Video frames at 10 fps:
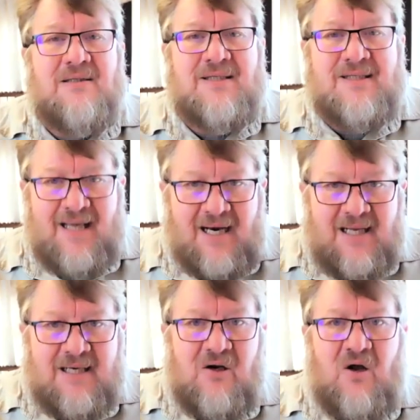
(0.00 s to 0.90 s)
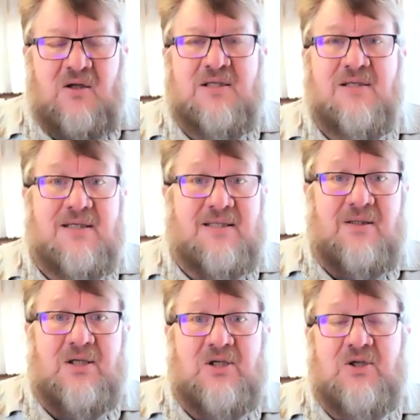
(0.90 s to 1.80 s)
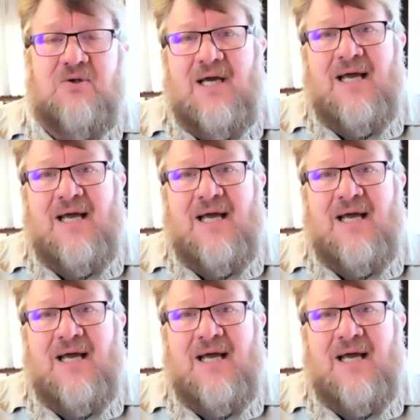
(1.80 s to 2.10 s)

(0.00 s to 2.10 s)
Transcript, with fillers: studied a lot and still do,